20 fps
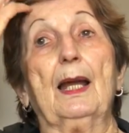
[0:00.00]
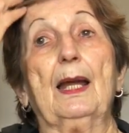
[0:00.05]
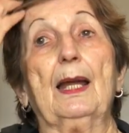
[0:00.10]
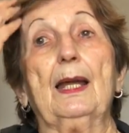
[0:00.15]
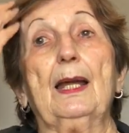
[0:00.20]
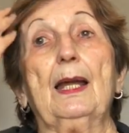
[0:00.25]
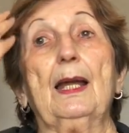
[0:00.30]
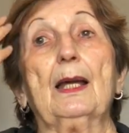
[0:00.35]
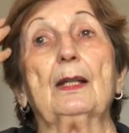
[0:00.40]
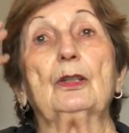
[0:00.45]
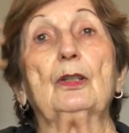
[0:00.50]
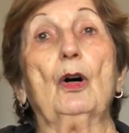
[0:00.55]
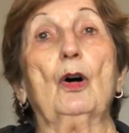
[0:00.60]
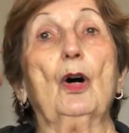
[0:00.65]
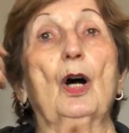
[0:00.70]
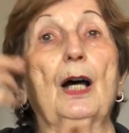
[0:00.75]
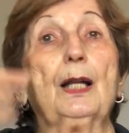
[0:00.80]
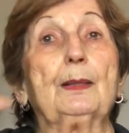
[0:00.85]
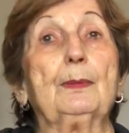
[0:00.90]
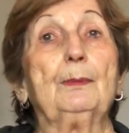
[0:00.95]
and
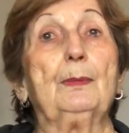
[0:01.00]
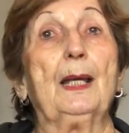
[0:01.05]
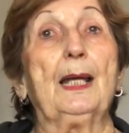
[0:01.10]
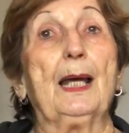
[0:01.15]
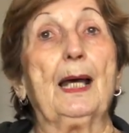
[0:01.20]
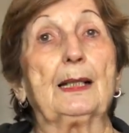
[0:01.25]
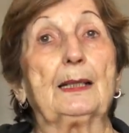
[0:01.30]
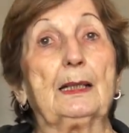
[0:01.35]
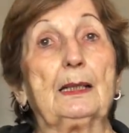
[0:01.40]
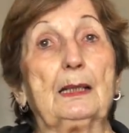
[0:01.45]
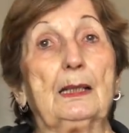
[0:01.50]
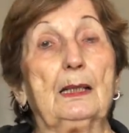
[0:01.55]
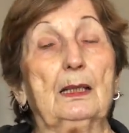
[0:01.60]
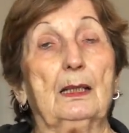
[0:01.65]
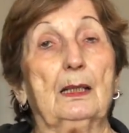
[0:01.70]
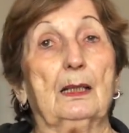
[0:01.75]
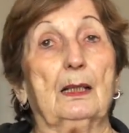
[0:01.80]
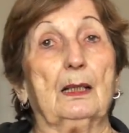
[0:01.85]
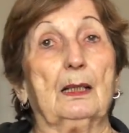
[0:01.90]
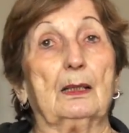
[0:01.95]
automatic
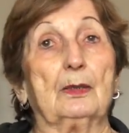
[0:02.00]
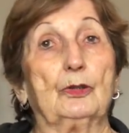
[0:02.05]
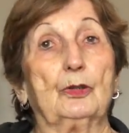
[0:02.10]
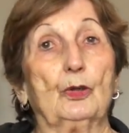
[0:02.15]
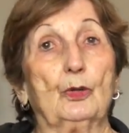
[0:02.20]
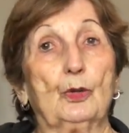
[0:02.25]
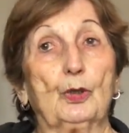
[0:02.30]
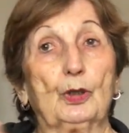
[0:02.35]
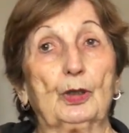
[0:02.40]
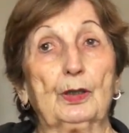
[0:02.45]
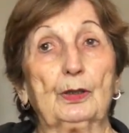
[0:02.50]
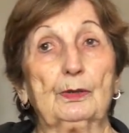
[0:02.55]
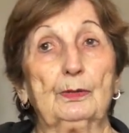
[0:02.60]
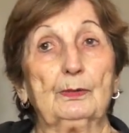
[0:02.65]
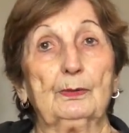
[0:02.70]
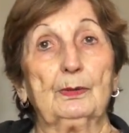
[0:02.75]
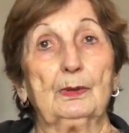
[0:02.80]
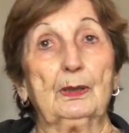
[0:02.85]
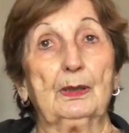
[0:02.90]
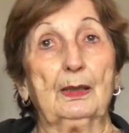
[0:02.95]

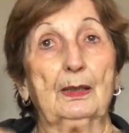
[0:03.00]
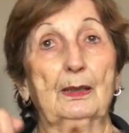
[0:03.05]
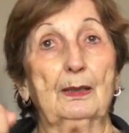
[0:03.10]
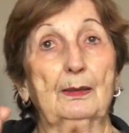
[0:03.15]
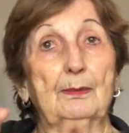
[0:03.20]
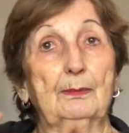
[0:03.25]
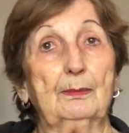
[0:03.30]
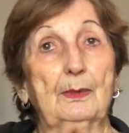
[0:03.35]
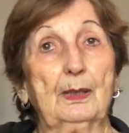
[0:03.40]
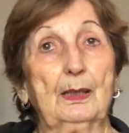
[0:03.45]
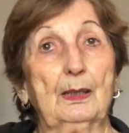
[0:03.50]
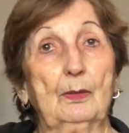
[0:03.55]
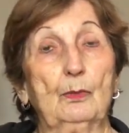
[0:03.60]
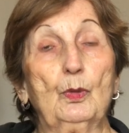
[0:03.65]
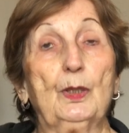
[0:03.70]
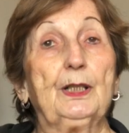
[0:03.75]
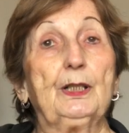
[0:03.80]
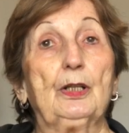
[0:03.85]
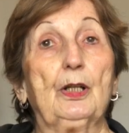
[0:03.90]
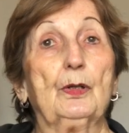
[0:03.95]
door
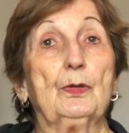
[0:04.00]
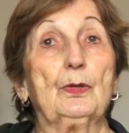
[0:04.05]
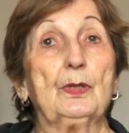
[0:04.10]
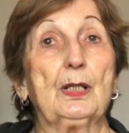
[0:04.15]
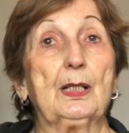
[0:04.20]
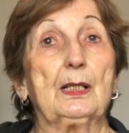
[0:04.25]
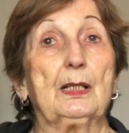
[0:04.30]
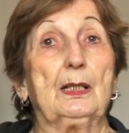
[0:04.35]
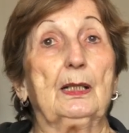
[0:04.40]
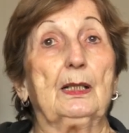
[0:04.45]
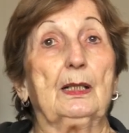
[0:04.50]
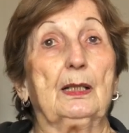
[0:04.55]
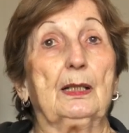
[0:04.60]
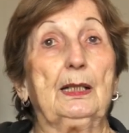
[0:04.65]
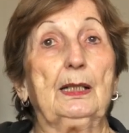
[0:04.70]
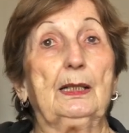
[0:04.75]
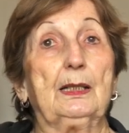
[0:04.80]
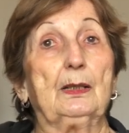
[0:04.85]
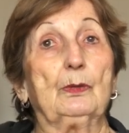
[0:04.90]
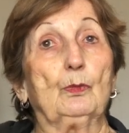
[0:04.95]
windows.
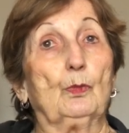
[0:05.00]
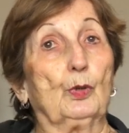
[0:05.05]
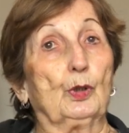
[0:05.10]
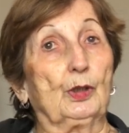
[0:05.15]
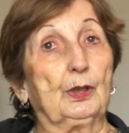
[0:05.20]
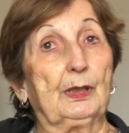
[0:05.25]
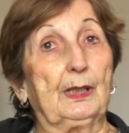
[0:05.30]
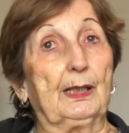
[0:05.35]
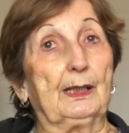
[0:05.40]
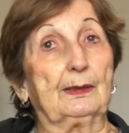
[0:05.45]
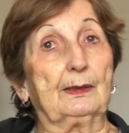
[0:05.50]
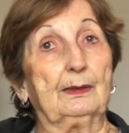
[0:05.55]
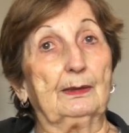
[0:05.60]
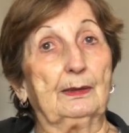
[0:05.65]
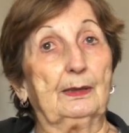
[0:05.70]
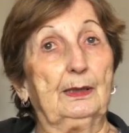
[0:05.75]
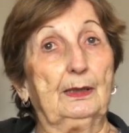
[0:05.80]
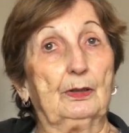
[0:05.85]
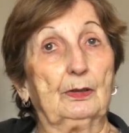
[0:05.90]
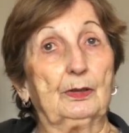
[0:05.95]
He
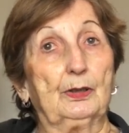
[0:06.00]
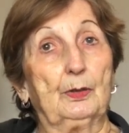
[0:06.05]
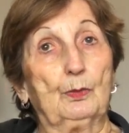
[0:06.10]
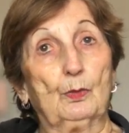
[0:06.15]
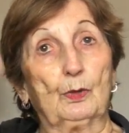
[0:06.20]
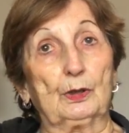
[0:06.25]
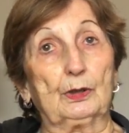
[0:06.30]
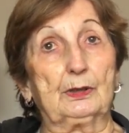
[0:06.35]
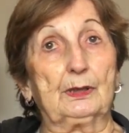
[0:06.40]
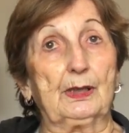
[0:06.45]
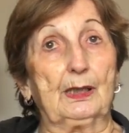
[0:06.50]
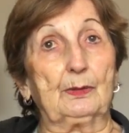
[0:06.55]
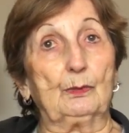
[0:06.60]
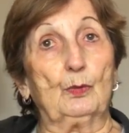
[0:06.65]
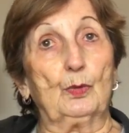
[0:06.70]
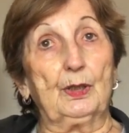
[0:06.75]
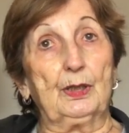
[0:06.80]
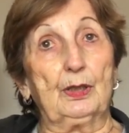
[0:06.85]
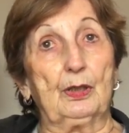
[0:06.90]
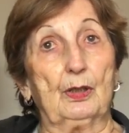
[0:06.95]
only worked
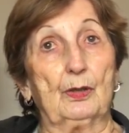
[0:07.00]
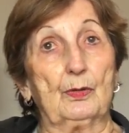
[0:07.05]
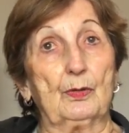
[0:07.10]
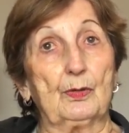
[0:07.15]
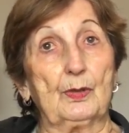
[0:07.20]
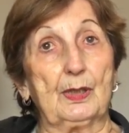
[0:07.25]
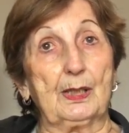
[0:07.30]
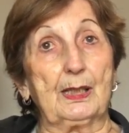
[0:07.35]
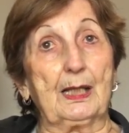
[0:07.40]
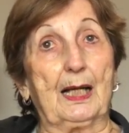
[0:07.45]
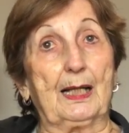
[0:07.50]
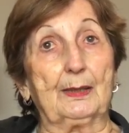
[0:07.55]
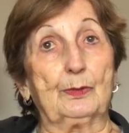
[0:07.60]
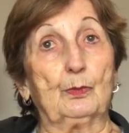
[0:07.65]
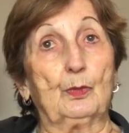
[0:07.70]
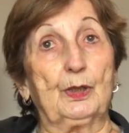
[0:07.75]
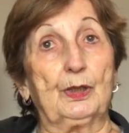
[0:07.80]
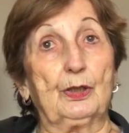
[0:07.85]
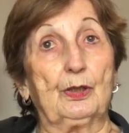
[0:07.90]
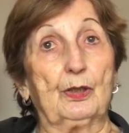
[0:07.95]
on windows, side
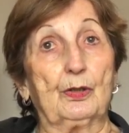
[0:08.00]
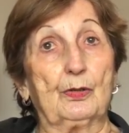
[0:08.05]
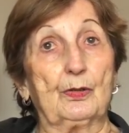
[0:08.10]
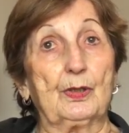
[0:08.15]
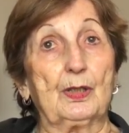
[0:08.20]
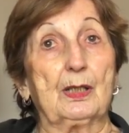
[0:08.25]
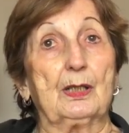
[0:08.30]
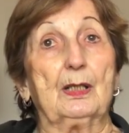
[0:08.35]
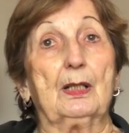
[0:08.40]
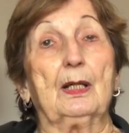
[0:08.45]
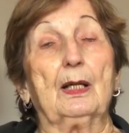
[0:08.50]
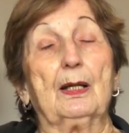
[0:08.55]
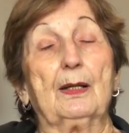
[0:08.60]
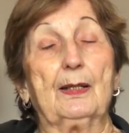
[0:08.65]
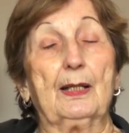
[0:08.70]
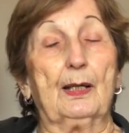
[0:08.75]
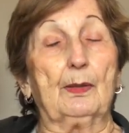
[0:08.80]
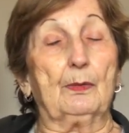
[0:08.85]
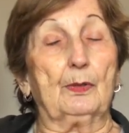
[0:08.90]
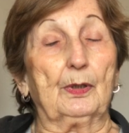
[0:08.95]
windows
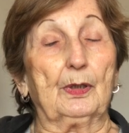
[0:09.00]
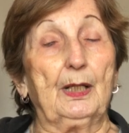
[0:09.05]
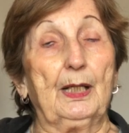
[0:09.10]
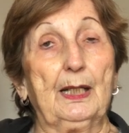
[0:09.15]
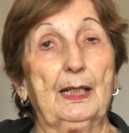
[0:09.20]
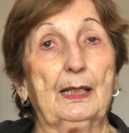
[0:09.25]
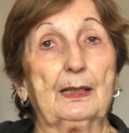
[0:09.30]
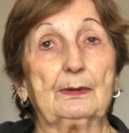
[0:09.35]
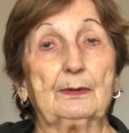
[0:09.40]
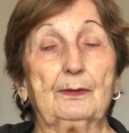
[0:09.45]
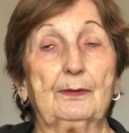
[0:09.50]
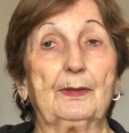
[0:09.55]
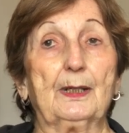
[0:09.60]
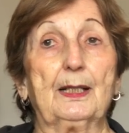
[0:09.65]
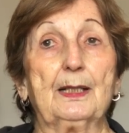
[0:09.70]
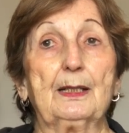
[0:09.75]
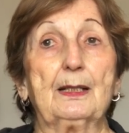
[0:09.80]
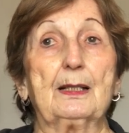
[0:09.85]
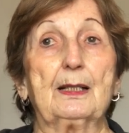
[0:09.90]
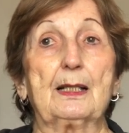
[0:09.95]
that were hand
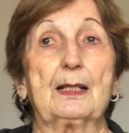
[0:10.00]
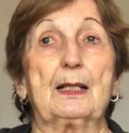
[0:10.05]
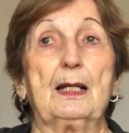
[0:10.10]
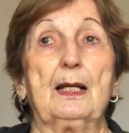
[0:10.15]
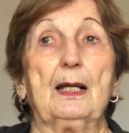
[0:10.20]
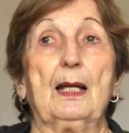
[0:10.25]
cranks.